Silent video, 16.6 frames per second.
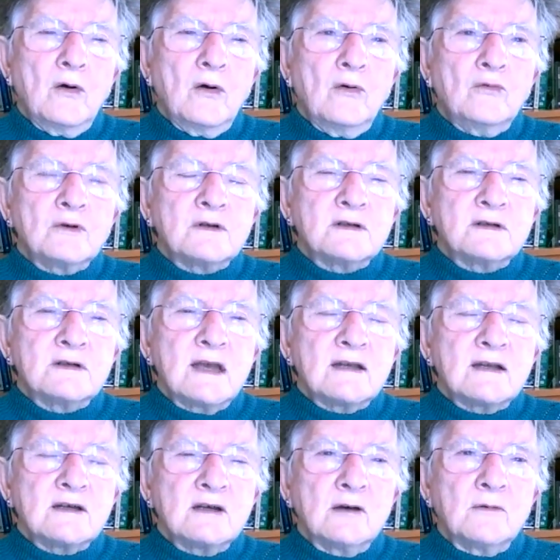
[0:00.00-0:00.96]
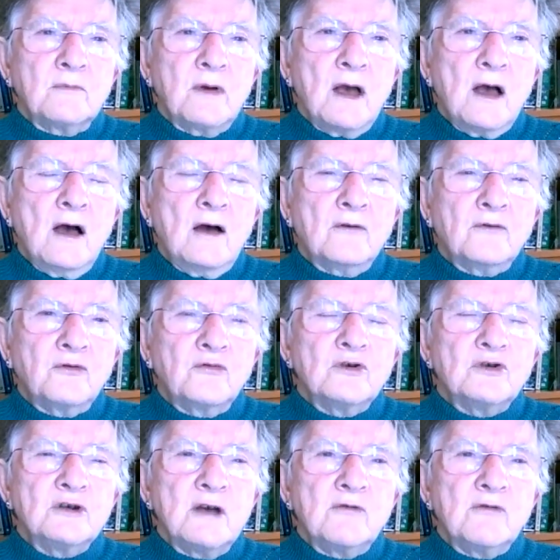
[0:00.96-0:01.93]
was set up after
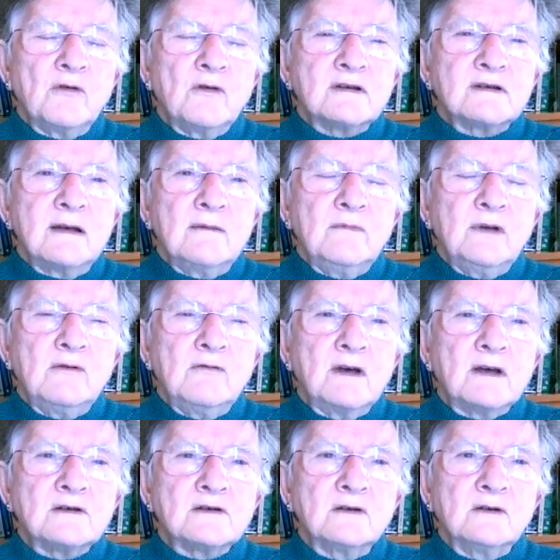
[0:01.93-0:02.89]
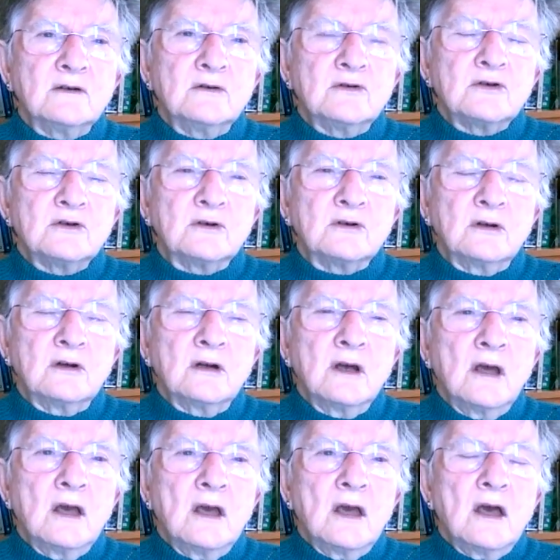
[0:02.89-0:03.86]
a General Assembly resolution
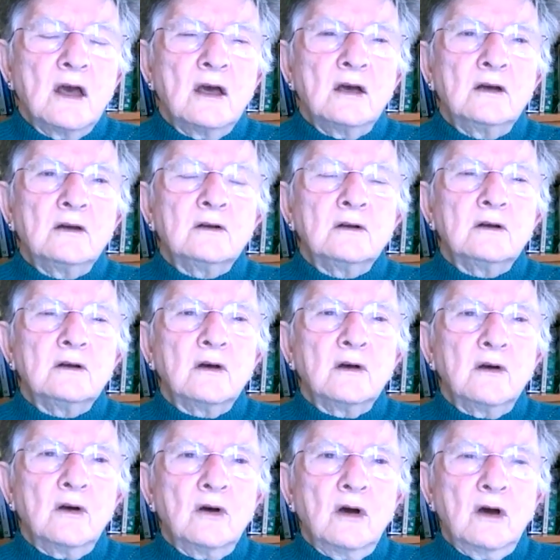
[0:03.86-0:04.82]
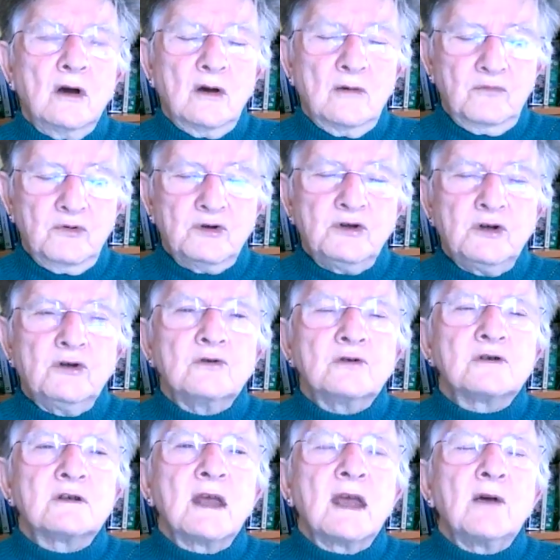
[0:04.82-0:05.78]
and
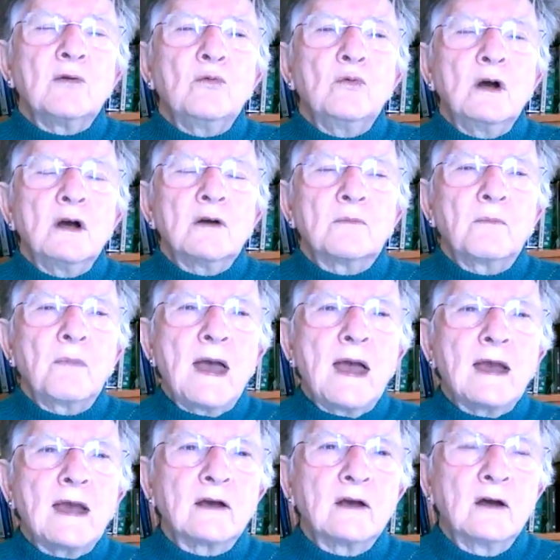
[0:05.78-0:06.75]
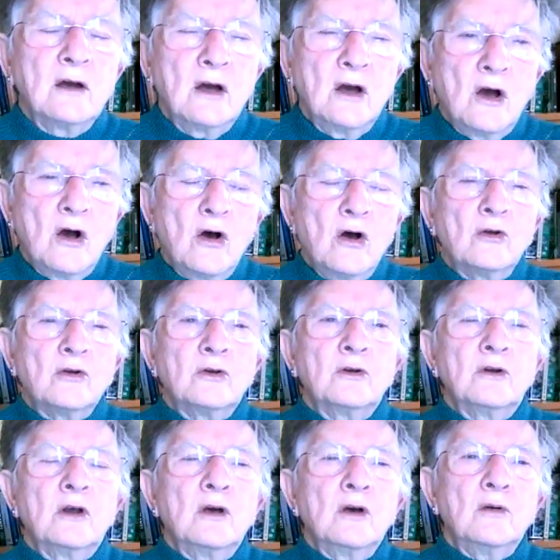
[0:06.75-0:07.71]
produced a work pack
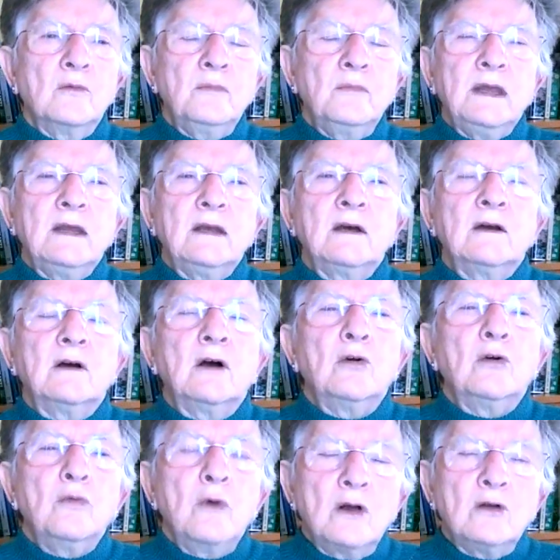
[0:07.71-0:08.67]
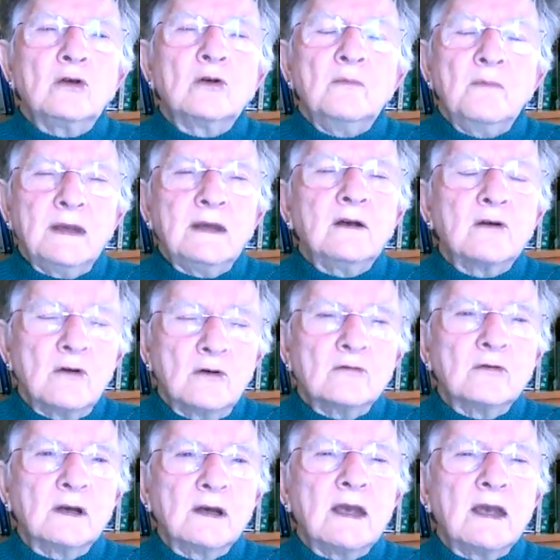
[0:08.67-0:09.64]
on being a welcoming
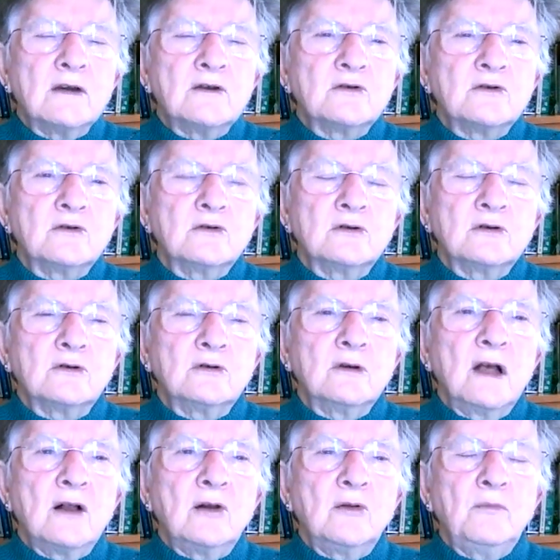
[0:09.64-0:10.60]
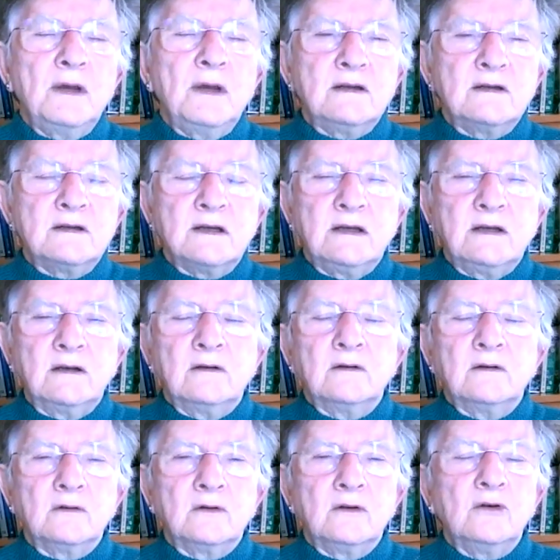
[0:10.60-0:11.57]
congregation to
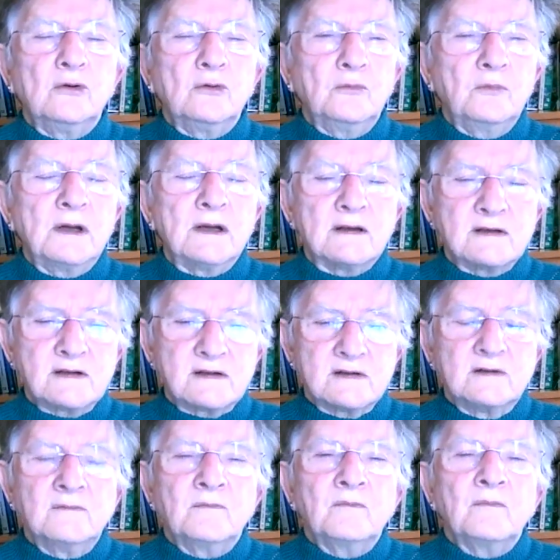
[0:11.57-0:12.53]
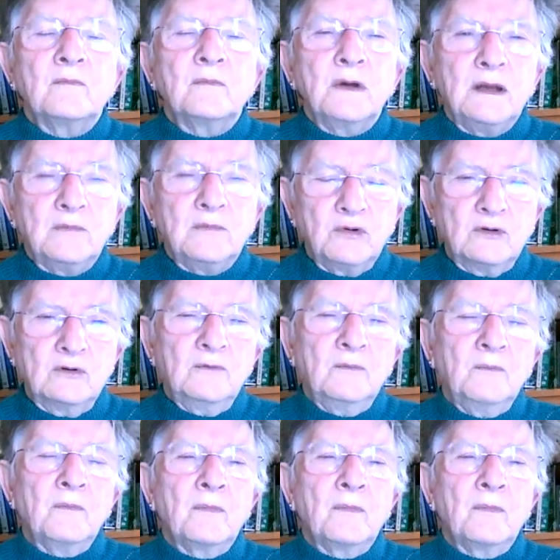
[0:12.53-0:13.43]
LGBTQ+ people.